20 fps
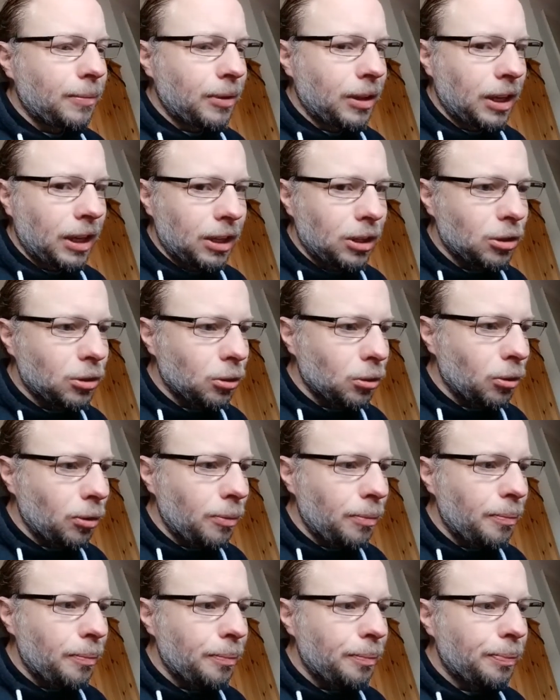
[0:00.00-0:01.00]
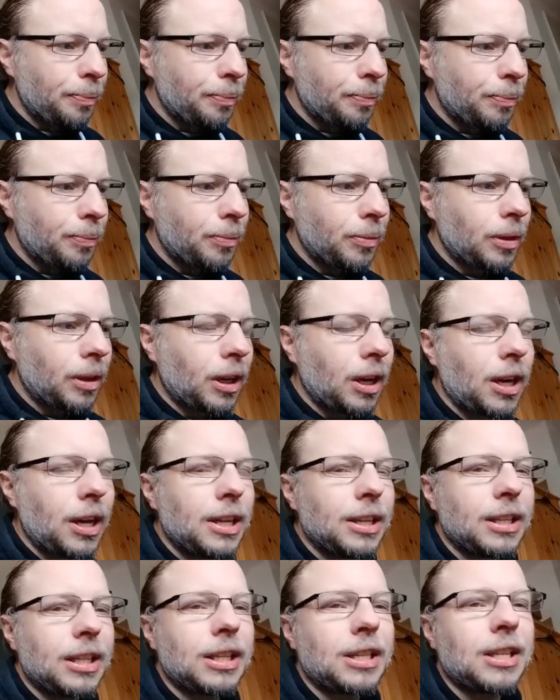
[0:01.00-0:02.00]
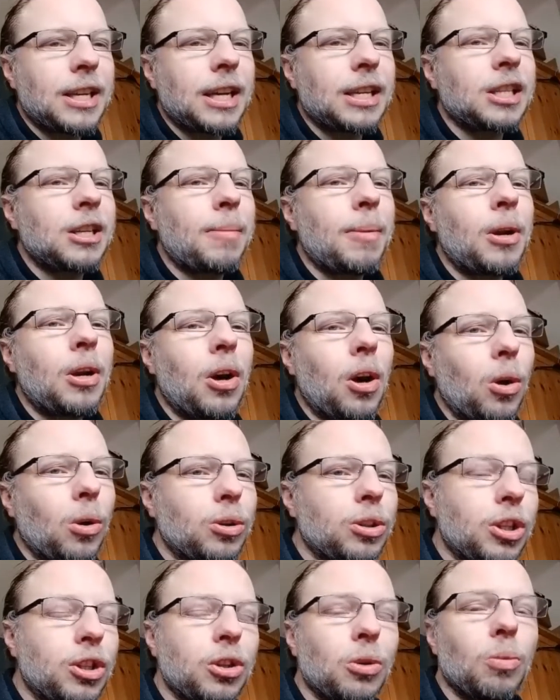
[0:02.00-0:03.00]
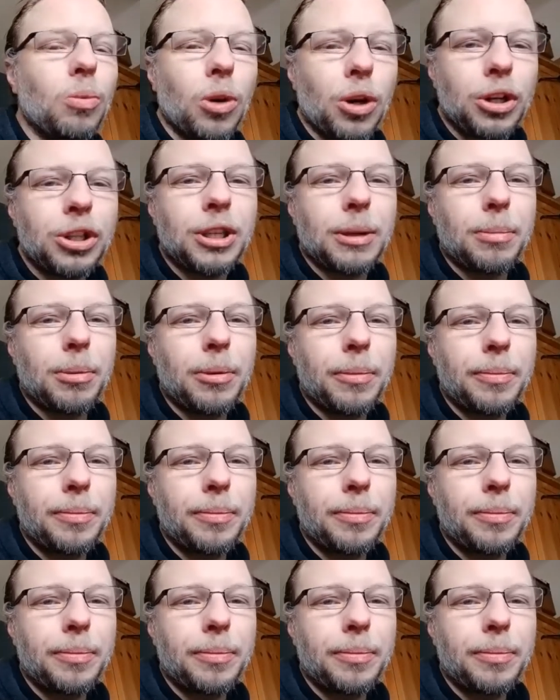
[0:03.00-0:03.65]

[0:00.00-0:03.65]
Esau is he sets up an altar to worship.